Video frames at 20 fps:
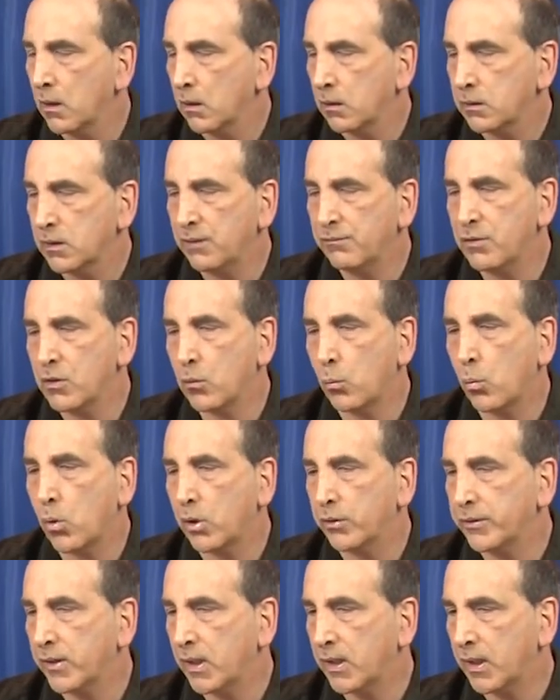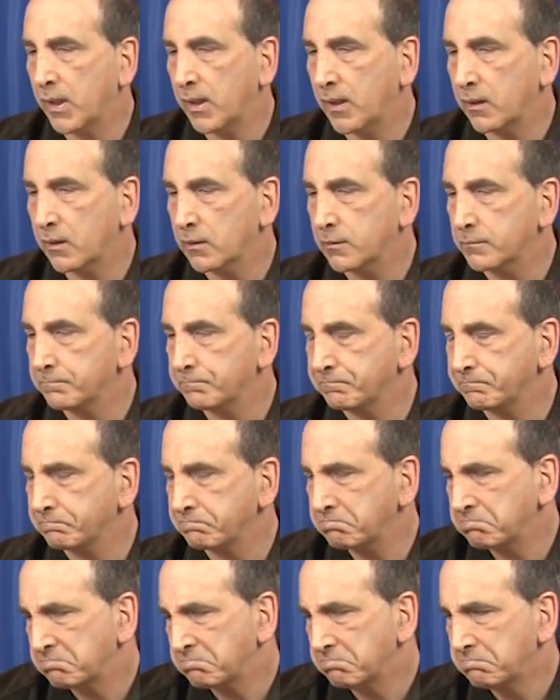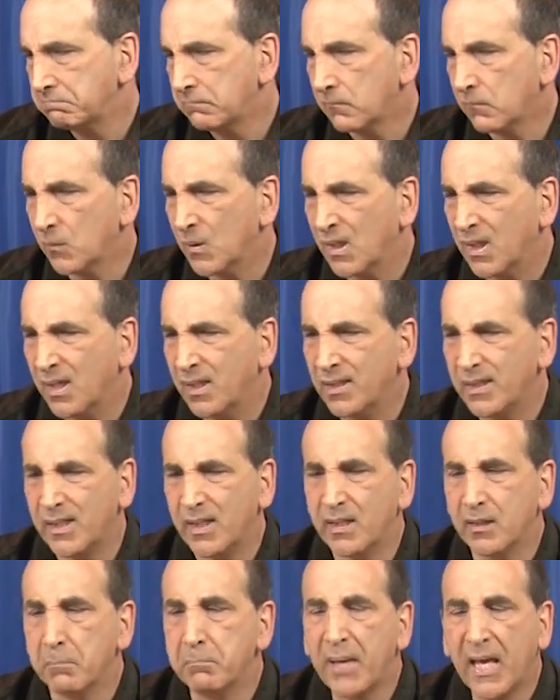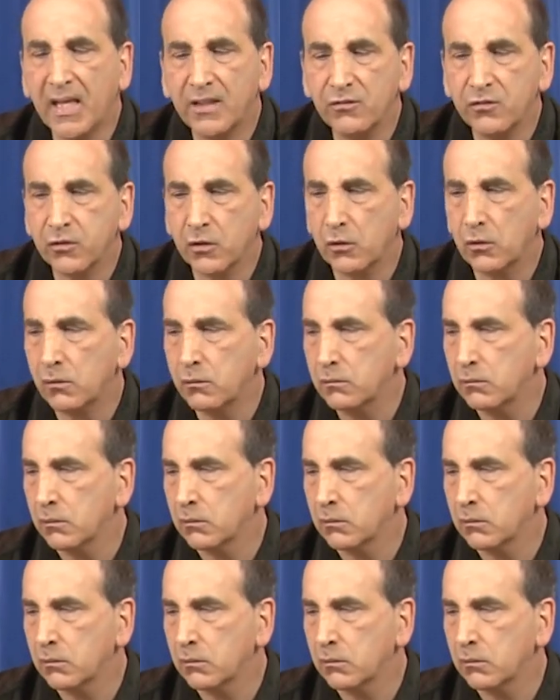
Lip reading: even the walnut ink. You need a pencil,